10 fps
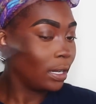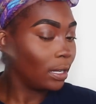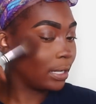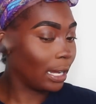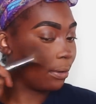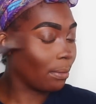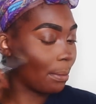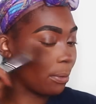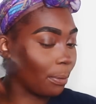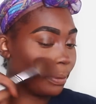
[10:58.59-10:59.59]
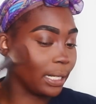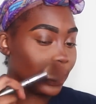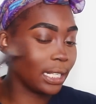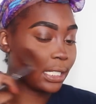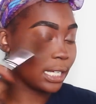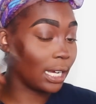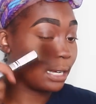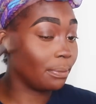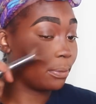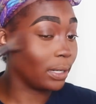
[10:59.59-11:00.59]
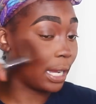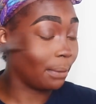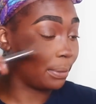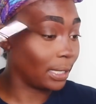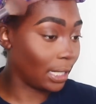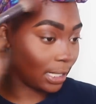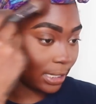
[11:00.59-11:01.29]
to really enhance that highlighted area